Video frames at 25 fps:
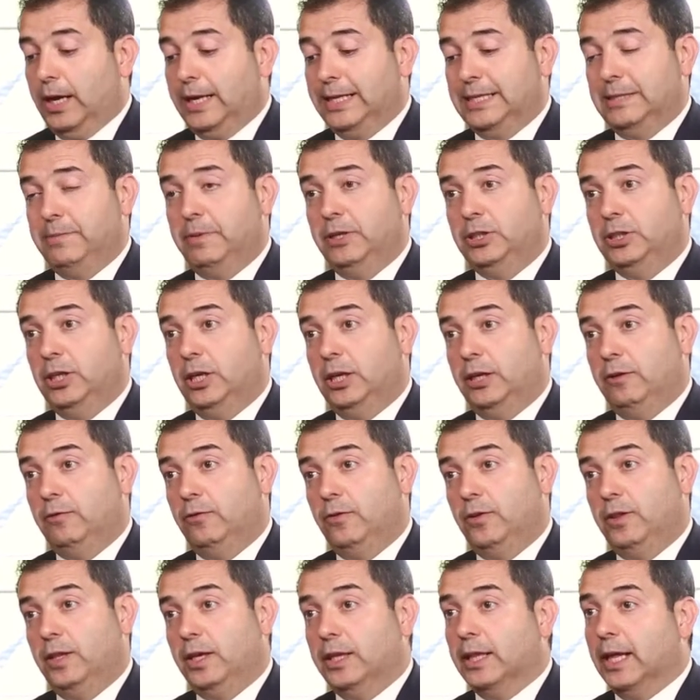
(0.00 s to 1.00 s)
And especially
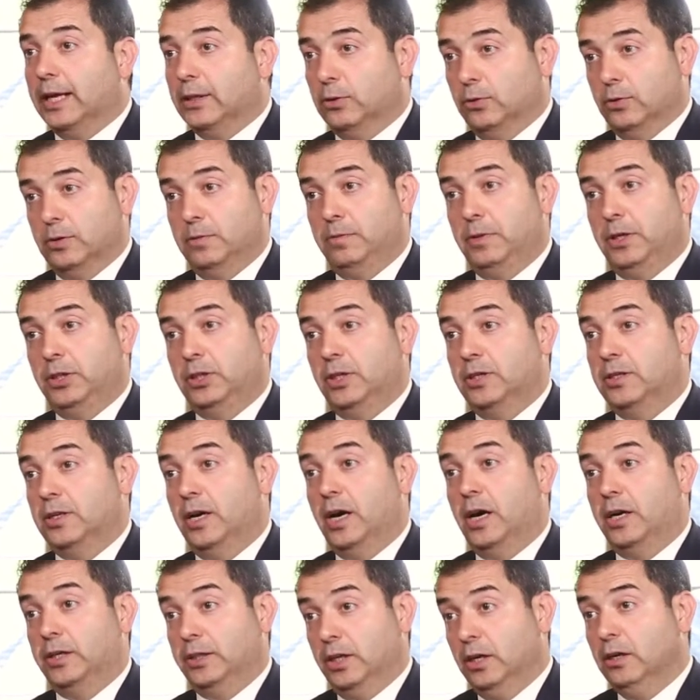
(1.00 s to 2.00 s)
if you think that those patients
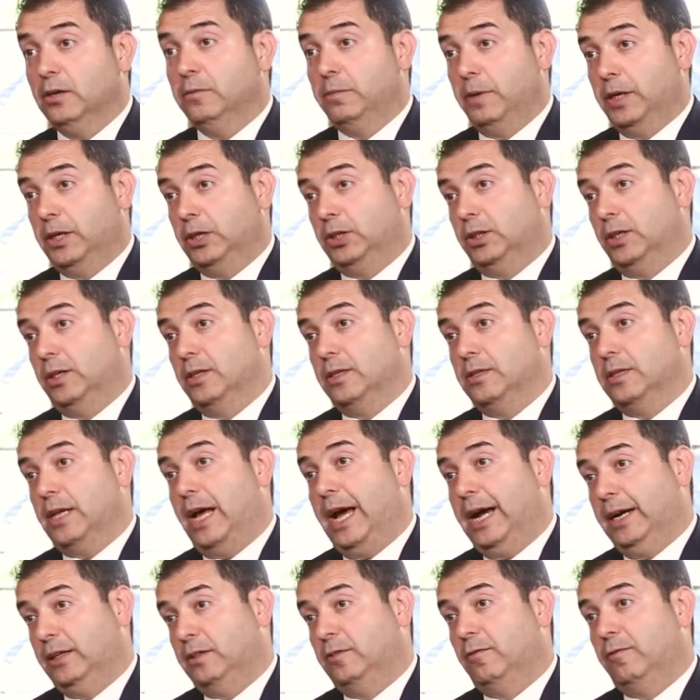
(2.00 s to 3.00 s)
are young patients,
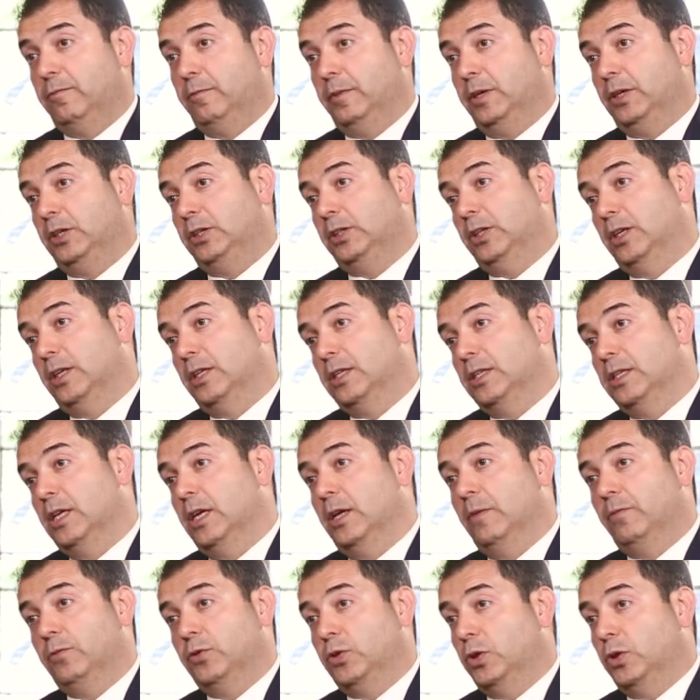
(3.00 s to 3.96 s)
active patients,